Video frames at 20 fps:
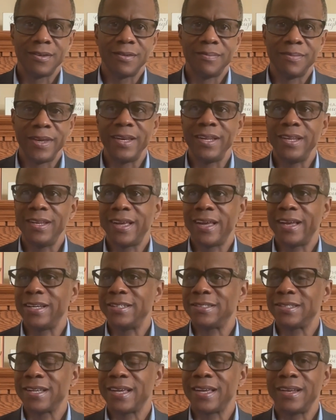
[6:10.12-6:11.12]
Many
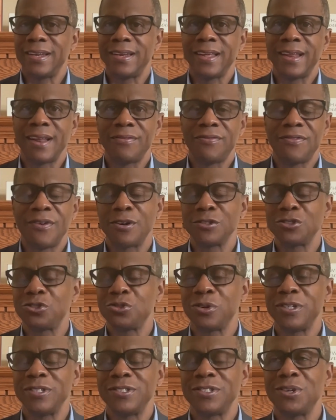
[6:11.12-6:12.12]
days that I fall
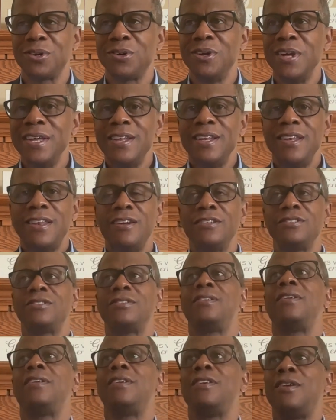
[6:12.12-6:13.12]
short. And so
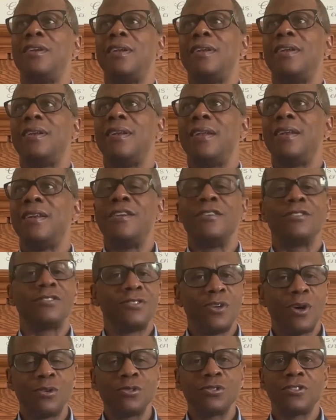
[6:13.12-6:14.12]
there's
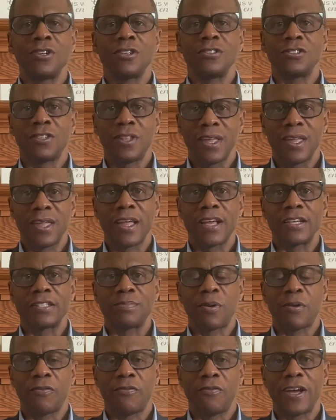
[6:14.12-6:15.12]
no such thing as
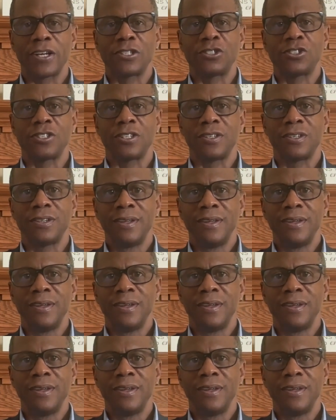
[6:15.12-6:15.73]
perfection.